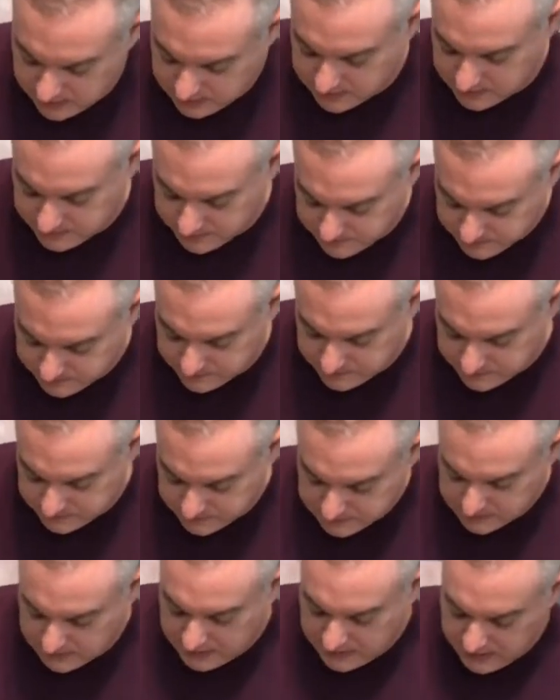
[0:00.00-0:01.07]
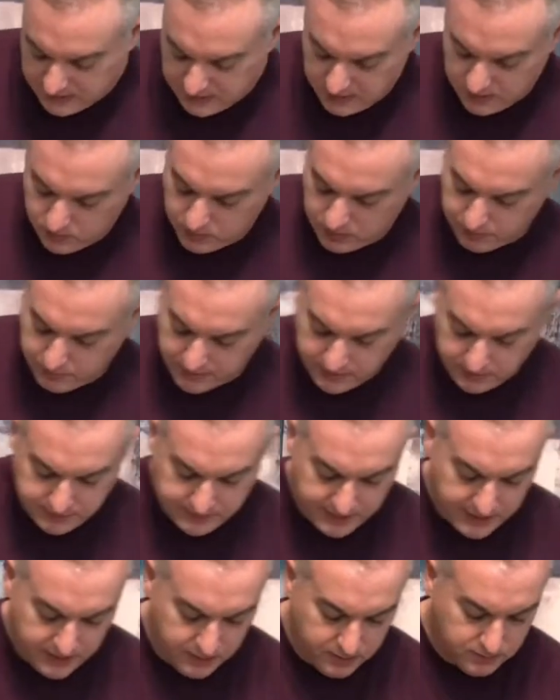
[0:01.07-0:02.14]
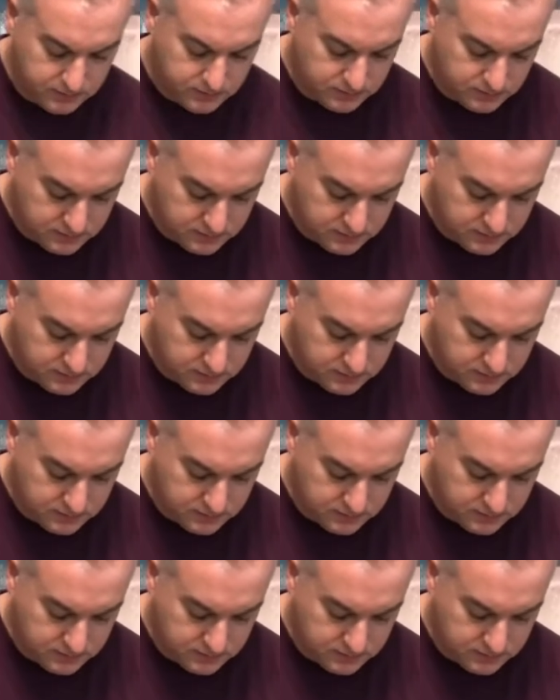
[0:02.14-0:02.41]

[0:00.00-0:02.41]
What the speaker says: I wanna break them down